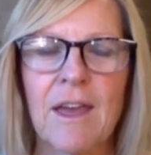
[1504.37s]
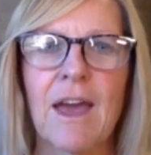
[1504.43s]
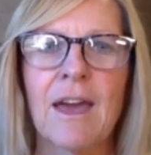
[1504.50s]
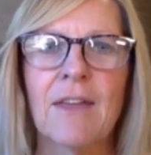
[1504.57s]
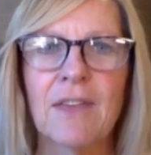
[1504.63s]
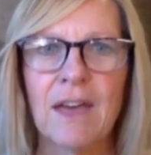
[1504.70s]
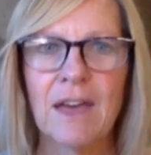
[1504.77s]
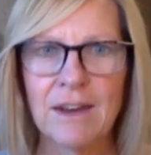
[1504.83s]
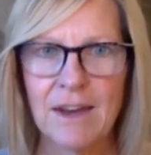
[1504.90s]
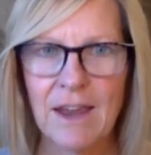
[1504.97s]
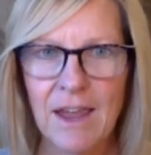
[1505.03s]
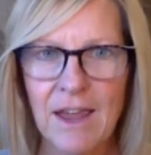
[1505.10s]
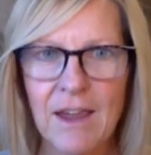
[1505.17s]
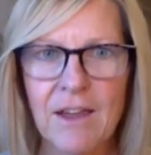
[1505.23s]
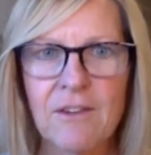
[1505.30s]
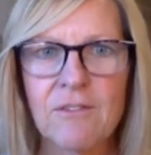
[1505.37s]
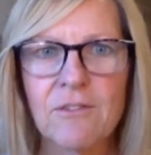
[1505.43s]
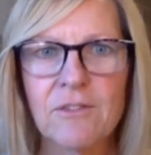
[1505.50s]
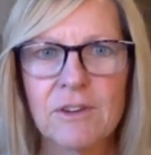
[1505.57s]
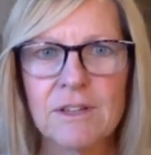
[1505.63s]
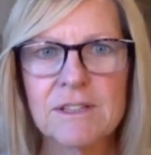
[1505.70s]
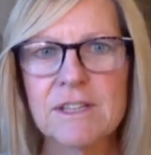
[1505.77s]
And that
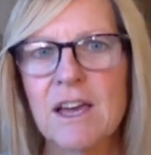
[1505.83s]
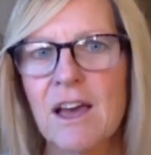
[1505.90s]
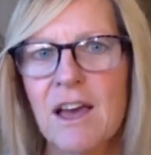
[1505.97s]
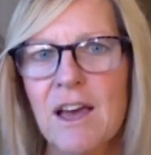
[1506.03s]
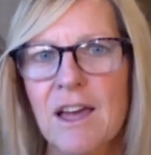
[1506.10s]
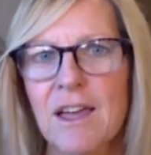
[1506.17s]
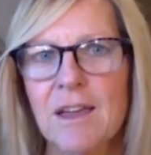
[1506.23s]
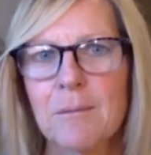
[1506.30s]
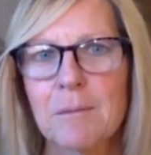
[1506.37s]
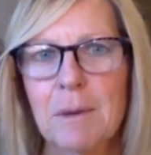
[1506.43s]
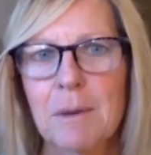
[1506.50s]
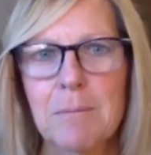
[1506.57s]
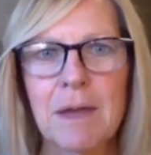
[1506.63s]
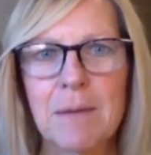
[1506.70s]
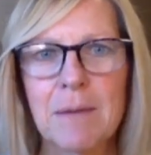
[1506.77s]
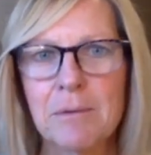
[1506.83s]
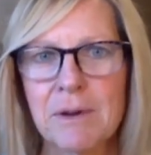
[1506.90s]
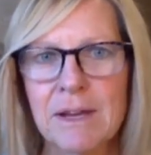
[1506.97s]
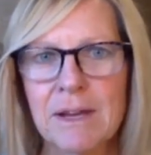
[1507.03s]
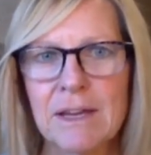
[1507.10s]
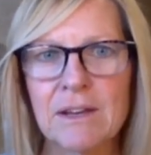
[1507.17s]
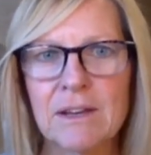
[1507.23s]
every time my
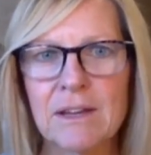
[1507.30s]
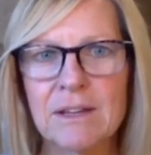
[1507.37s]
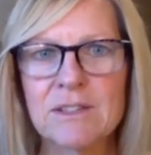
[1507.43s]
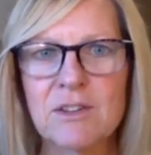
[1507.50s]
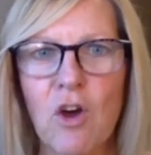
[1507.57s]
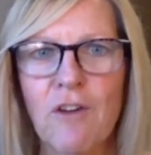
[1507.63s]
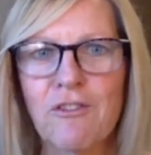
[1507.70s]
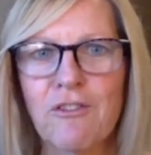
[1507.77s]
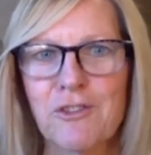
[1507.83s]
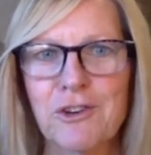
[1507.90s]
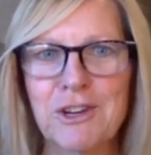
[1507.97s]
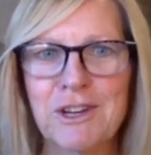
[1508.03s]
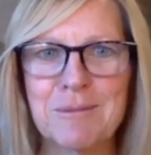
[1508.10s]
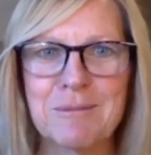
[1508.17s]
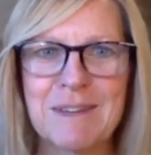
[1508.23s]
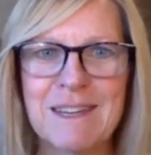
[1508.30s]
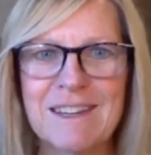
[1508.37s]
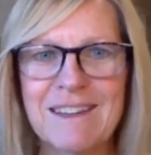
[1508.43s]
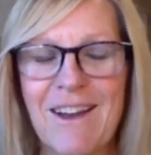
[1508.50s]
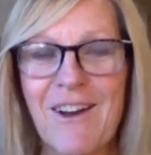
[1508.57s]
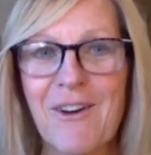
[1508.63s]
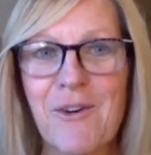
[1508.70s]
brain is offering
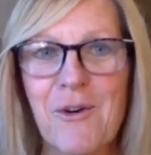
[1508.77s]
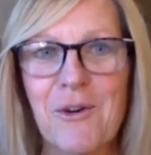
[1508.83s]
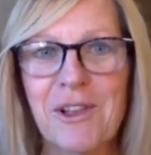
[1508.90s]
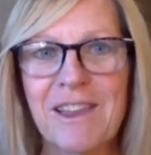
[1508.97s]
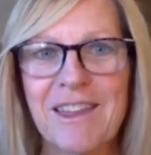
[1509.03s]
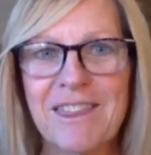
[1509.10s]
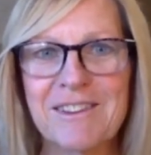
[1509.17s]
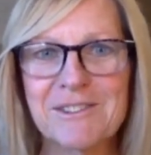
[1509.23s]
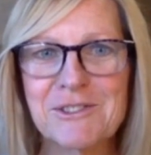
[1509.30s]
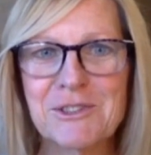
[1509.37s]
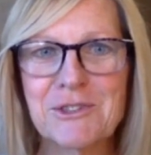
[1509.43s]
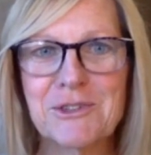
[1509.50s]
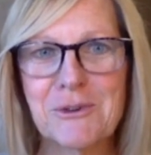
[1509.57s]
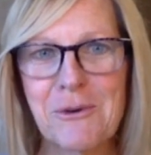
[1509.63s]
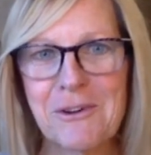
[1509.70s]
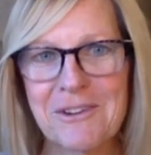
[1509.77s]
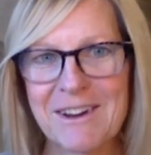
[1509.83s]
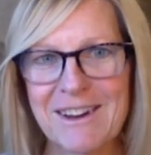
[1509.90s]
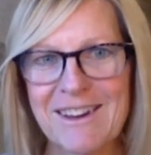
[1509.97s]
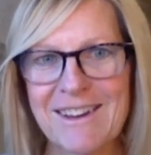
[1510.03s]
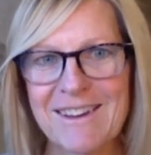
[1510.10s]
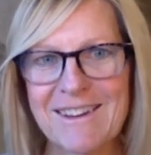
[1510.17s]
me a whole other
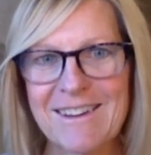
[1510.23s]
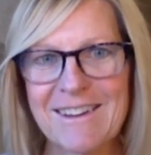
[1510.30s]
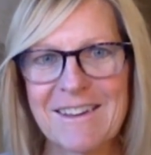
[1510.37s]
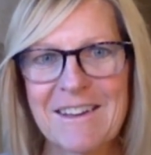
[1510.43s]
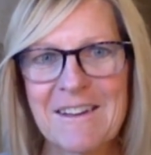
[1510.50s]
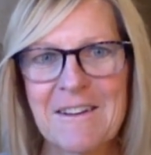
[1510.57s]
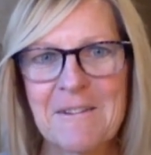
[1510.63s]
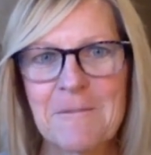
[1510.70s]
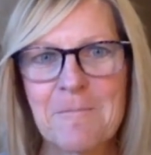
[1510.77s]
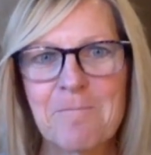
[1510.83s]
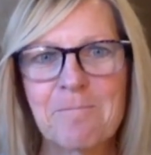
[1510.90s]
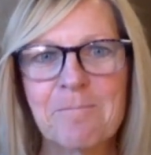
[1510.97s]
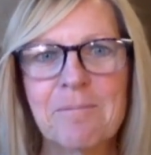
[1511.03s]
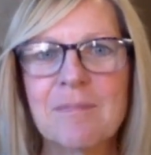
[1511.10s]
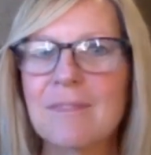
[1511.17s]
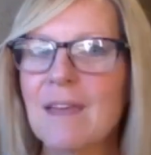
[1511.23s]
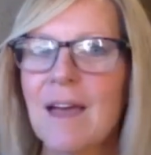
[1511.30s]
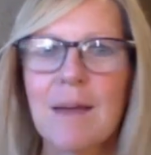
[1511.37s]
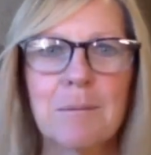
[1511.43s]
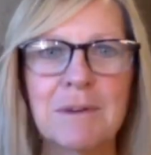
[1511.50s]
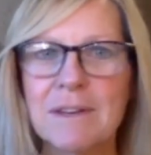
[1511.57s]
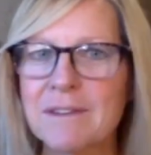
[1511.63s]
story,
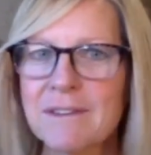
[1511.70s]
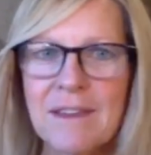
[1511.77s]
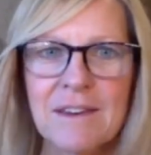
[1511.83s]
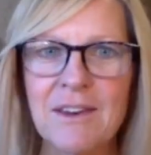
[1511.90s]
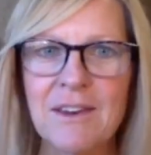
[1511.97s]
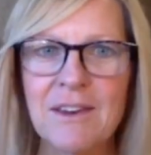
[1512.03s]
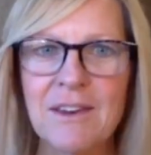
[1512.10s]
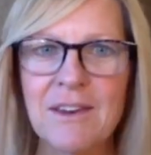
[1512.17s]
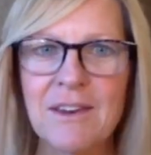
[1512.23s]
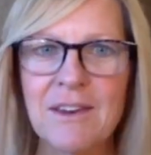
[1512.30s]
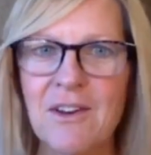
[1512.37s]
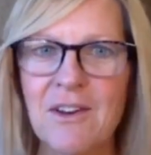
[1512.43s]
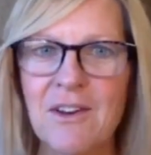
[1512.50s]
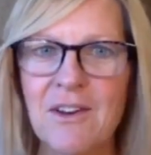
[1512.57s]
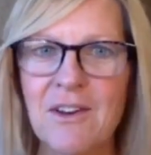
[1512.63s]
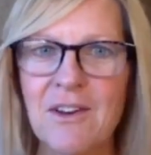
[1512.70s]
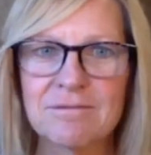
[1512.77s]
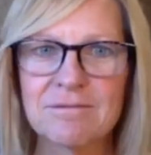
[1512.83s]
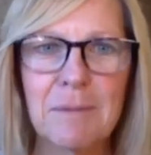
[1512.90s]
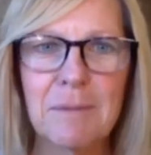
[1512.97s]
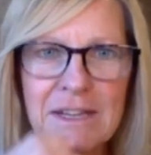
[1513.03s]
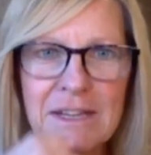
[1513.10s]
I'm going to say no,
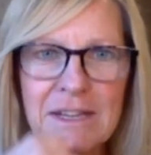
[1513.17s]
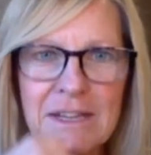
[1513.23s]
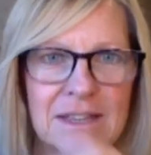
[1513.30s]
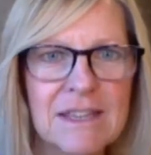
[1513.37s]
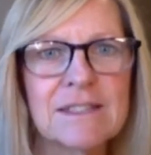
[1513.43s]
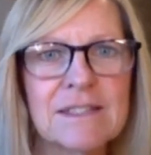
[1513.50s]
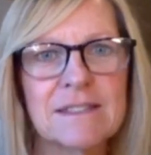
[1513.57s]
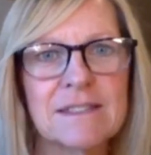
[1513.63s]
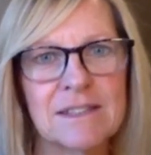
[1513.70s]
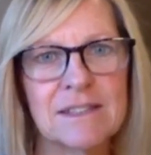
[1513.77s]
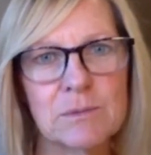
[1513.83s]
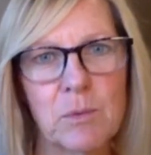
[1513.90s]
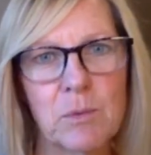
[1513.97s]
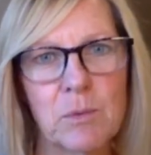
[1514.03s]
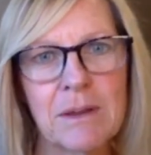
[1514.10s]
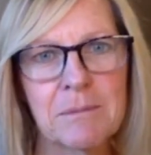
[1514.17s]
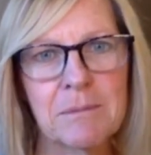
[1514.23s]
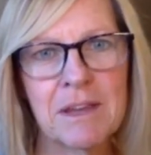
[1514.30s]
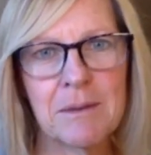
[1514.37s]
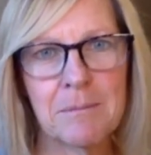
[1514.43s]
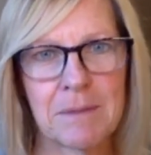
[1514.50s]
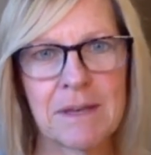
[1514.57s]
because this is what I'm
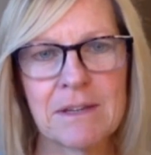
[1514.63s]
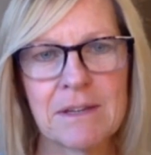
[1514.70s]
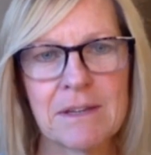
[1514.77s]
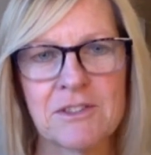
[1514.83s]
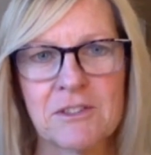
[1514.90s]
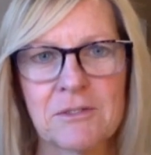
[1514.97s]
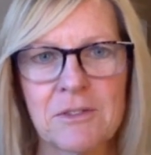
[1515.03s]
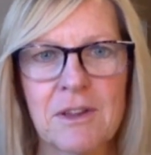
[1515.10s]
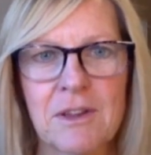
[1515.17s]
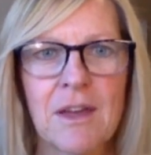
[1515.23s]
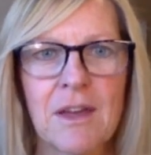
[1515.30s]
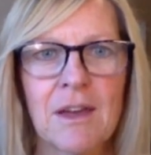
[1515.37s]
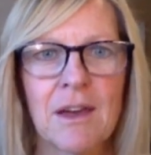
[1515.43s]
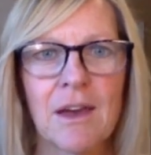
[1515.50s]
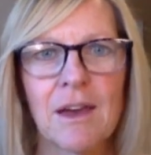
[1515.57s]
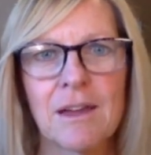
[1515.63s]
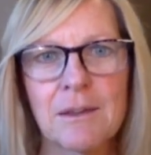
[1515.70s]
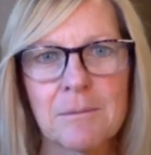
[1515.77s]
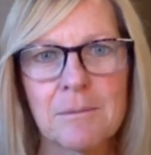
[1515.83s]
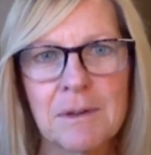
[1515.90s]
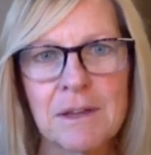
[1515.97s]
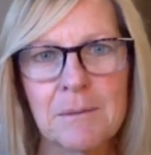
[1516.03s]
committed to. I
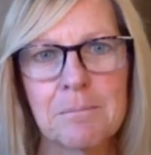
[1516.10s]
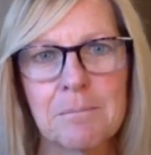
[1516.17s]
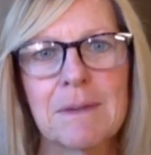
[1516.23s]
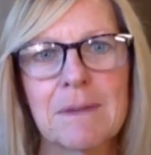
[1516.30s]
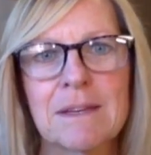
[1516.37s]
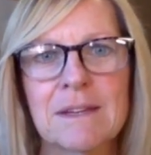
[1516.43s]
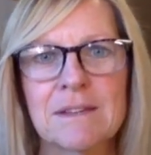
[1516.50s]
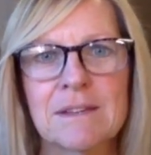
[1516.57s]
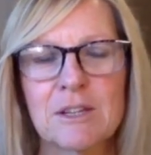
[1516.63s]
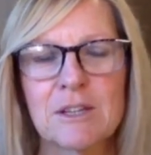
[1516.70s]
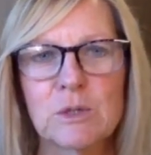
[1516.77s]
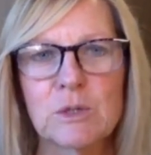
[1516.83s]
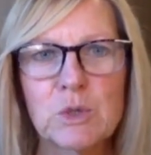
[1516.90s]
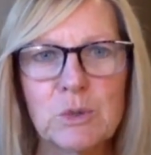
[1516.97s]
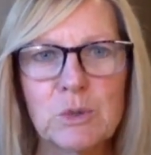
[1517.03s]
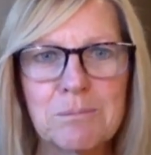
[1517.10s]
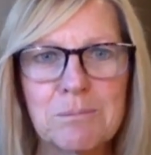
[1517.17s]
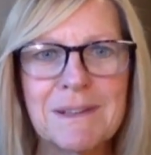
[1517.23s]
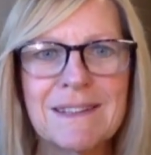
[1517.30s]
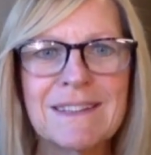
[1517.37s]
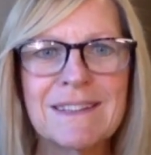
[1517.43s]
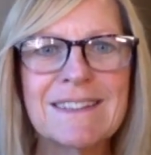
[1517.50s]
am committed to
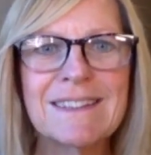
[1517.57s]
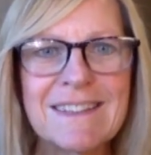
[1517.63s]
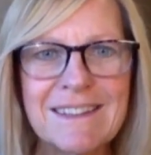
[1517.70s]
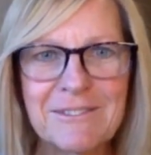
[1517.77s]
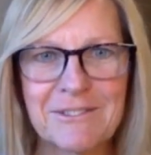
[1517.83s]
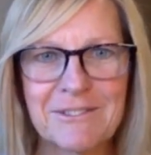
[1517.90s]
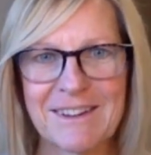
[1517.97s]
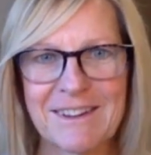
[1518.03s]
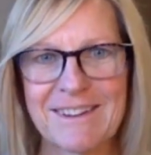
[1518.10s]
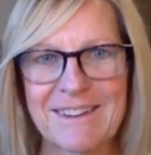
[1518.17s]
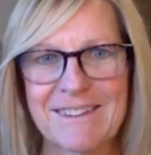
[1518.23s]
believing.